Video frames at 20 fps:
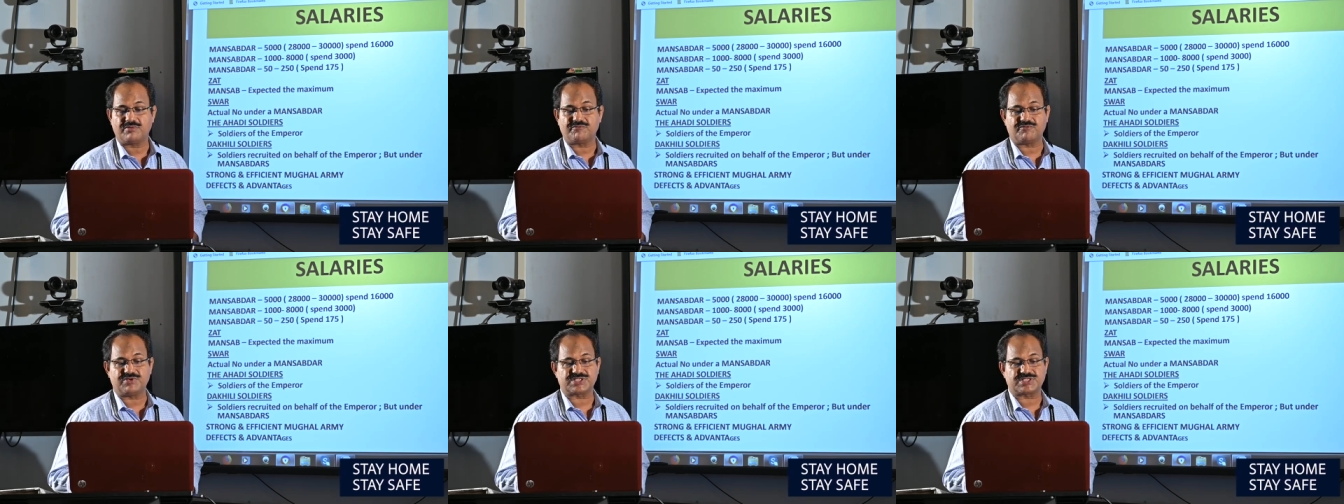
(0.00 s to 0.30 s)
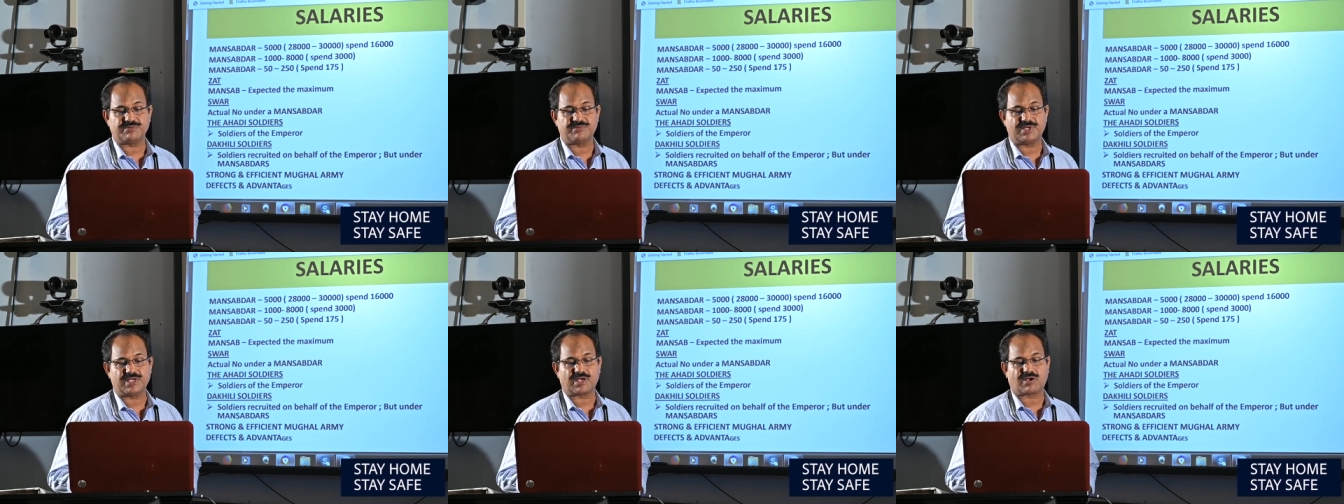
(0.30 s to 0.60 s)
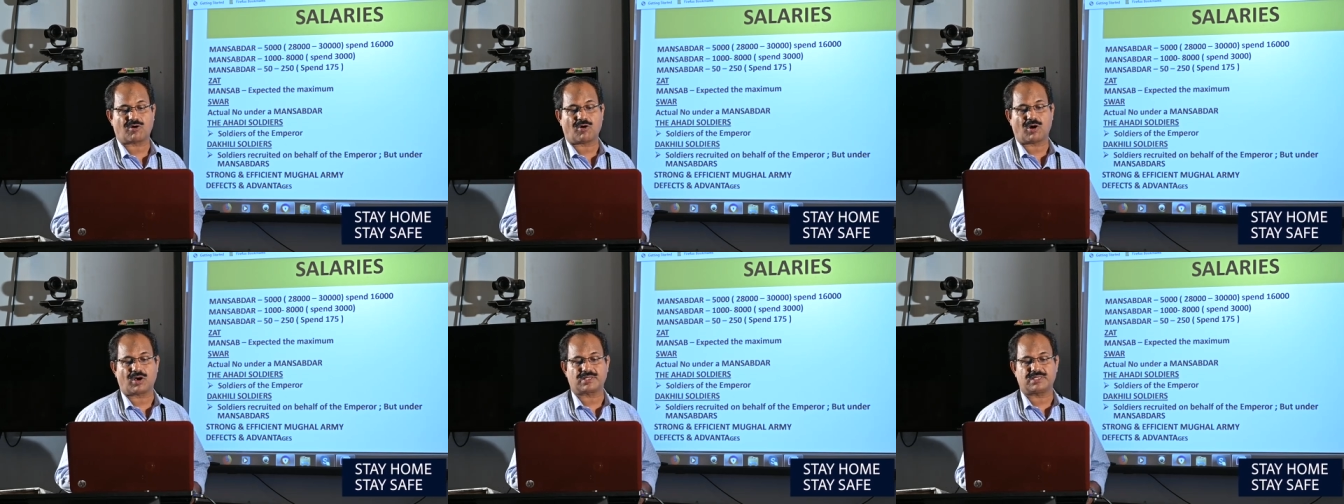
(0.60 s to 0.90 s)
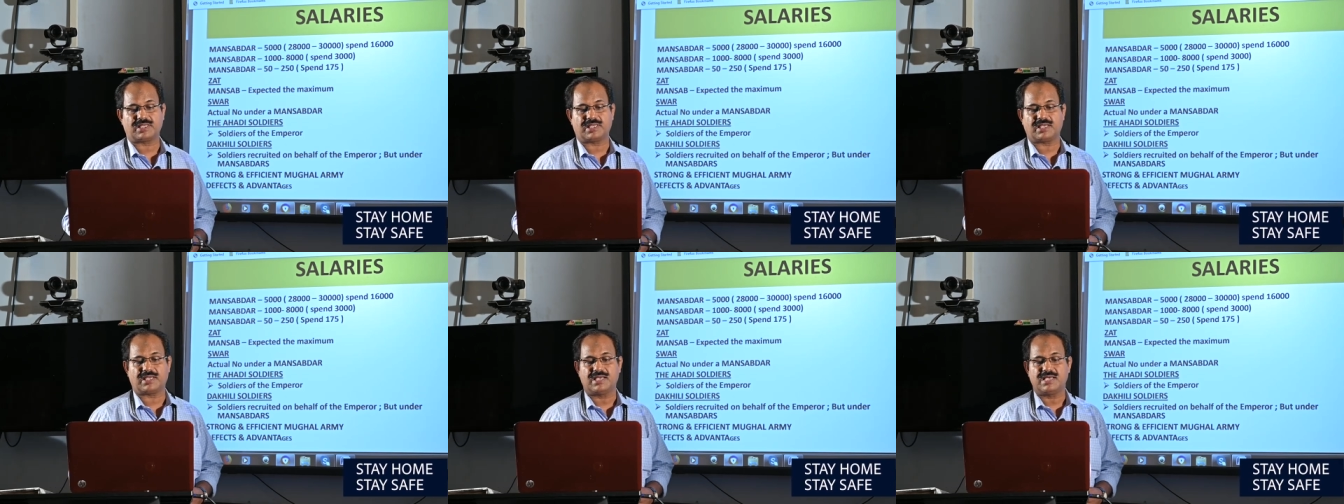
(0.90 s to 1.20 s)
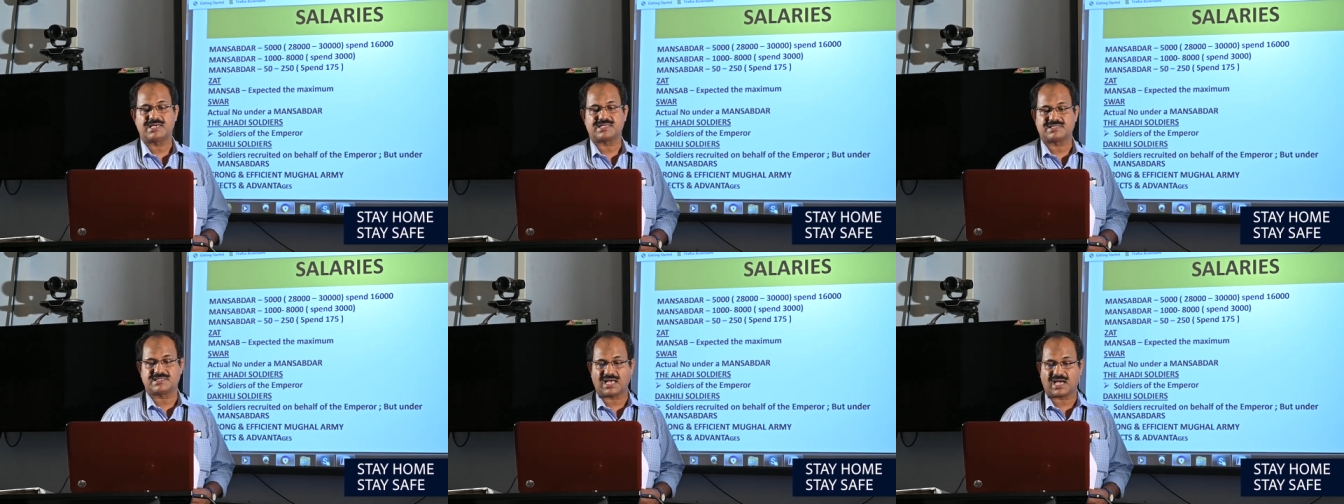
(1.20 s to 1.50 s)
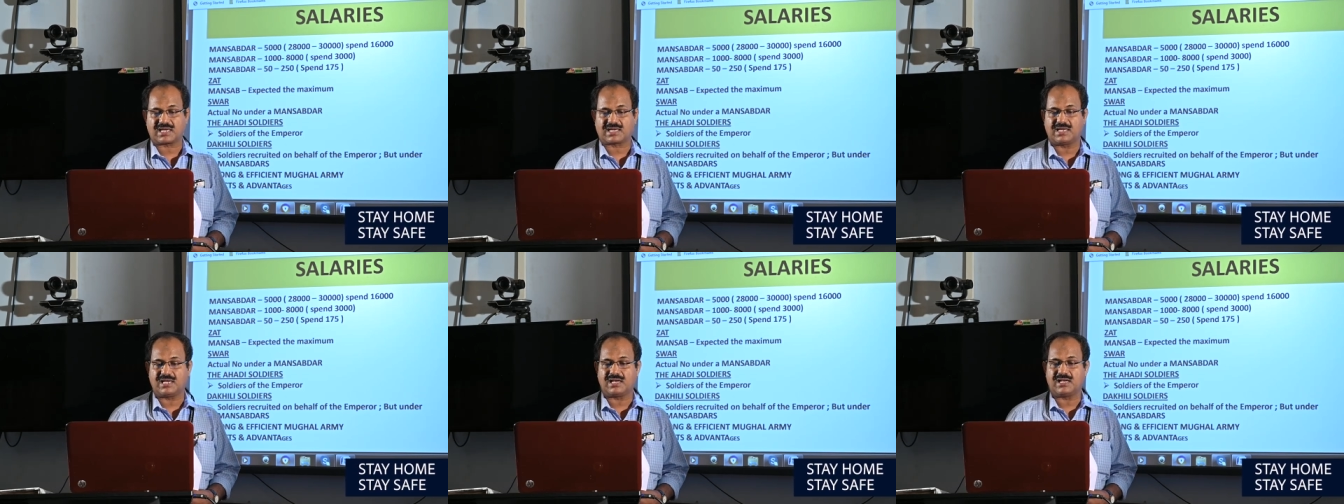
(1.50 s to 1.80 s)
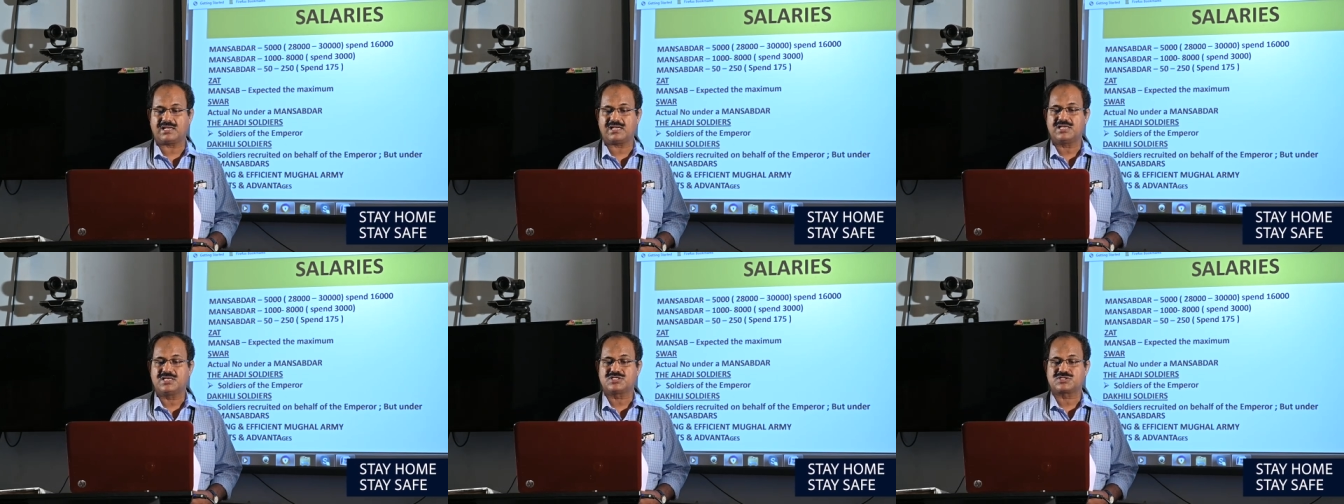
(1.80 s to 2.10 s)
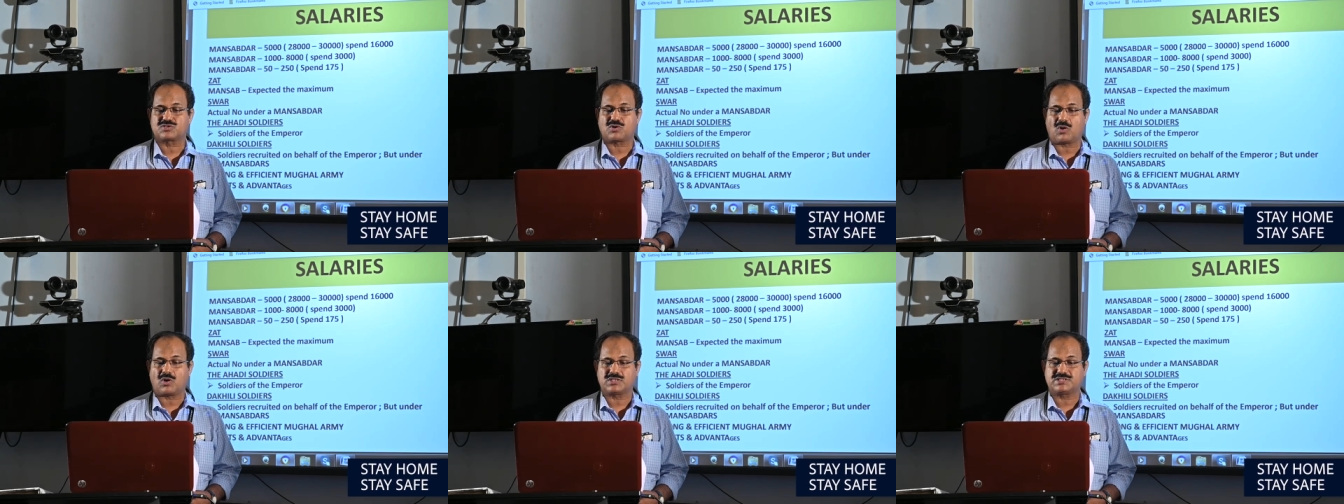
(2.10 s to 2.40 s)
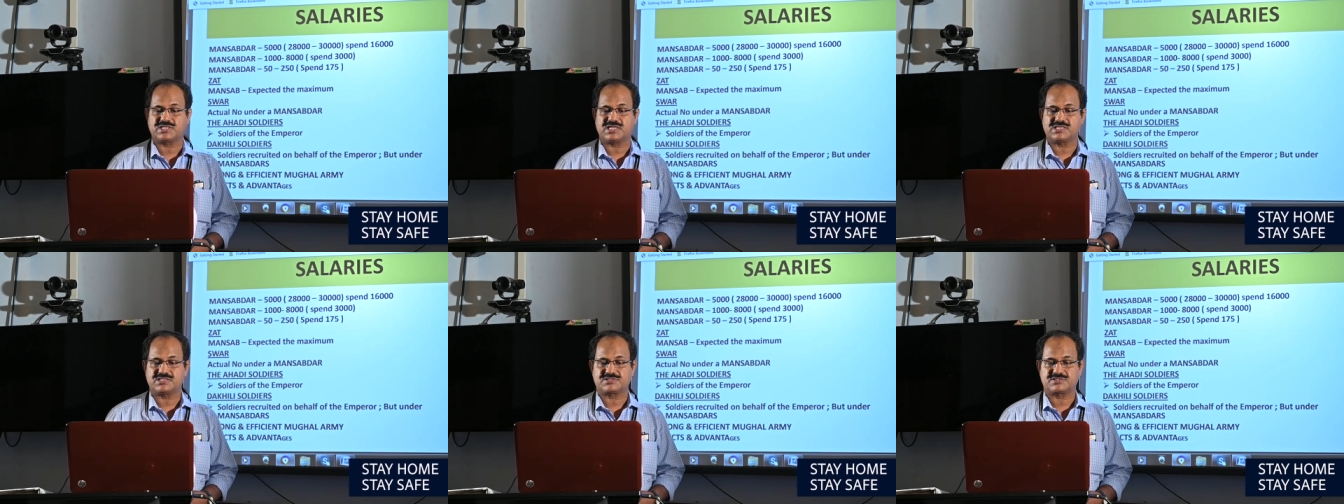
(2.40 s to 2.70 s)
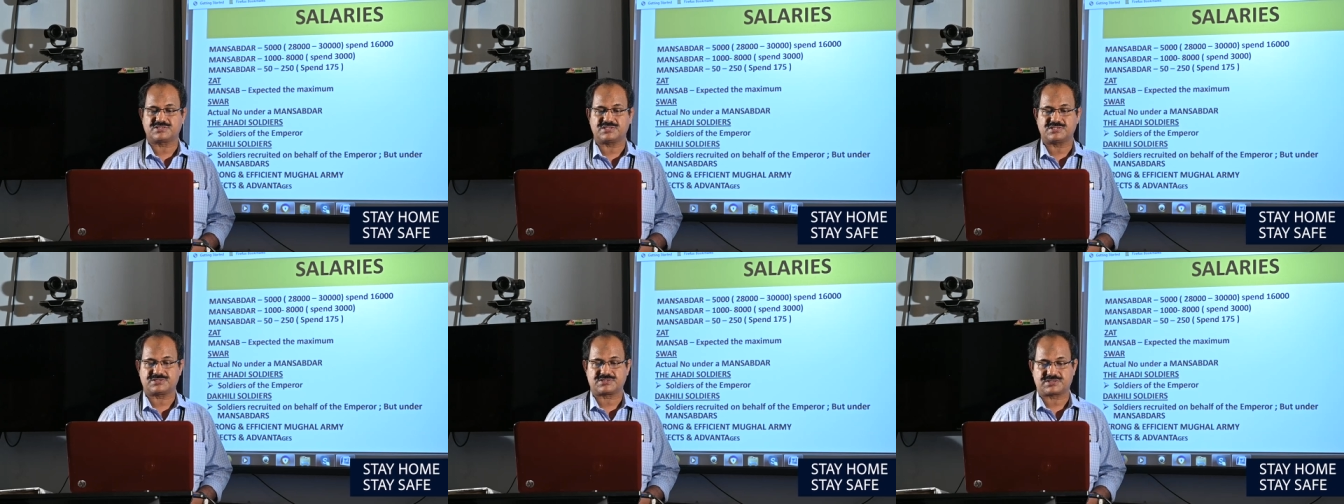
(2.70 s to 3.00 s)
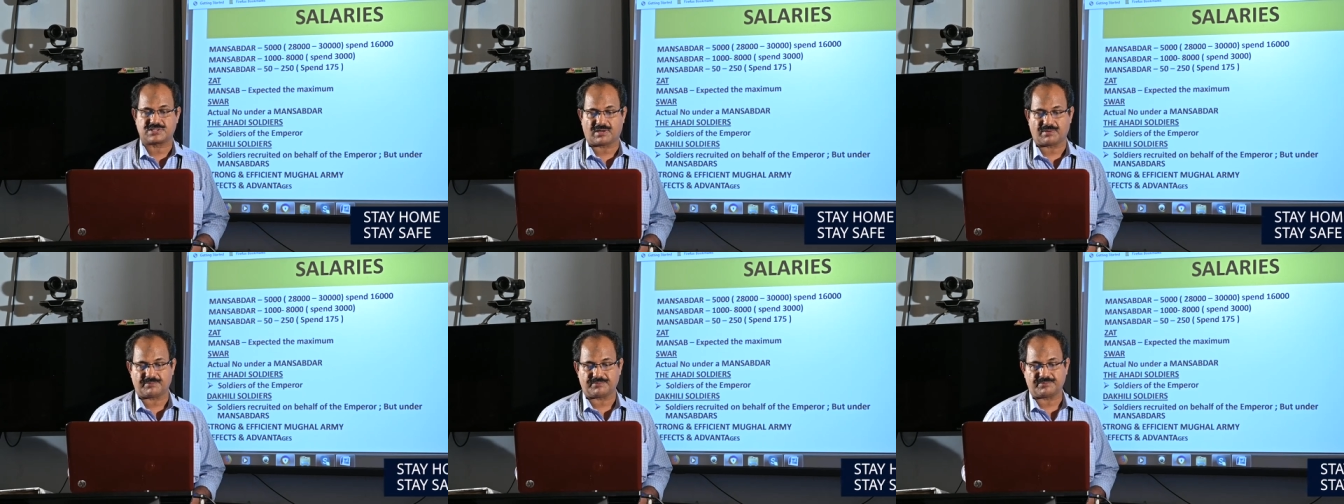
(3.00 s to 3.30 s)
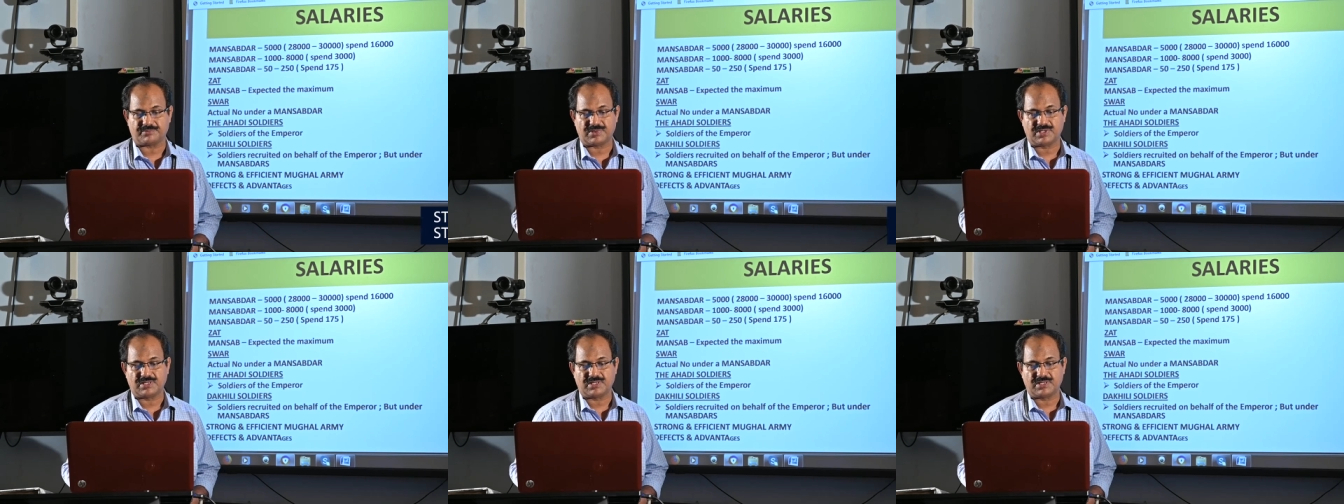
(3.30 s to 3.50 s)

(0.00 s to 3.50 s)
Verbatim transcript: which we call the Dakhil soldiers system.